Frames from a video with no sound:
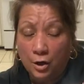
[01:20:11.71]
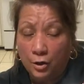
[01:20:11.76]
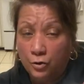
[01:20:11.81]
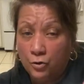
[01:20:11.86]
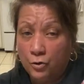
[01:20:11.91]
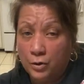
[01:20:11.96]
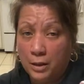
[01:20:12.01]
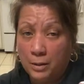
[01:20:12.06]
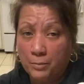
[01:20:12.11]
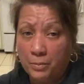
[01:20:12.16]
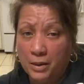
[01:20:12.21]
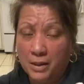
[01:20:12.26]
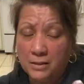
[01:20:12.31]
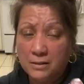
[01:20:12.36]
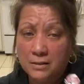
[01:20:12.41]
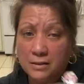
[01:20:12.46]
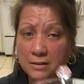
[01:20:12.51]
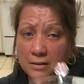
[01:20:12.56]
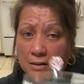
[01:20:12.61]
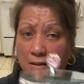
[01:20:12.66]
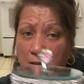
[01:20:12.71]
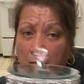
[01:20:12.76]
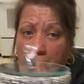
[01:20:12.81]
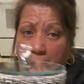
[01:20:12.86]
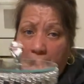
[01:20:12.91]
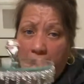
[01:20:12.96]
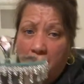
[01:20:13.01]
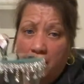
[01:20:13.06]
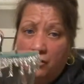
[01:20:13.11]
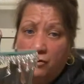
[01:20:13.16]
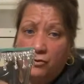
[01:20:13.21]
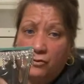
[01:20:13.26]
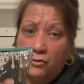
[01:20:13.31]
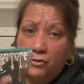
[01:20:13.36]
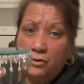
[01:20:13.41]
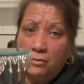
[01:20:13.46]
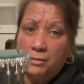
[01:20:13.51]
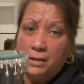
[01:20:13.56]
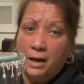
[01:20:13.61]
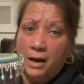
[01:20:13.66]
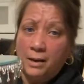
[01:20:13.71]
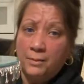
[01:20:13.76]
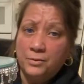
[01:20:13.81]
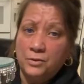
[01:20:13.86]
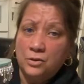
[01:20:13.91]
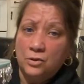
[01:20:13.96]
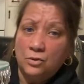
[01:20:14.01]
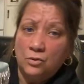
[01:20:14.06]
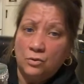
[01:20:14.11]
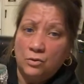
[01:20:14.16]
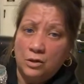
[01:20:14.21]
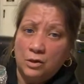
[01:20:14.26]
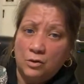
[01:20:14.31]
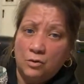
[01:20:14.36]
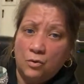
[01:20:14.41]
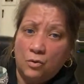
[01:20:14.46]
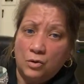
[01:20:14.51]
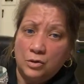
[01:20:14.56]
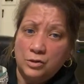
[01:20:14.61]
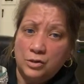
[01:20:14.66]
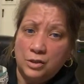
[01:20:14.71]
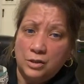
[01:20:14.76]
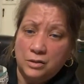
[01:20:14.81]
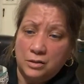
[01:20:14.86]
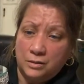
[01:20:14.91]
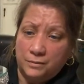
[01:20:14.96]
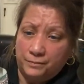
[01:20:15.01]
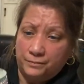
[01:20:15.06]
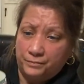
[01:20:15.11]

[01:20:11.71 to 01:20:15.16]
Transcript: You can place this in the bathroom. Absolutely gorgeous.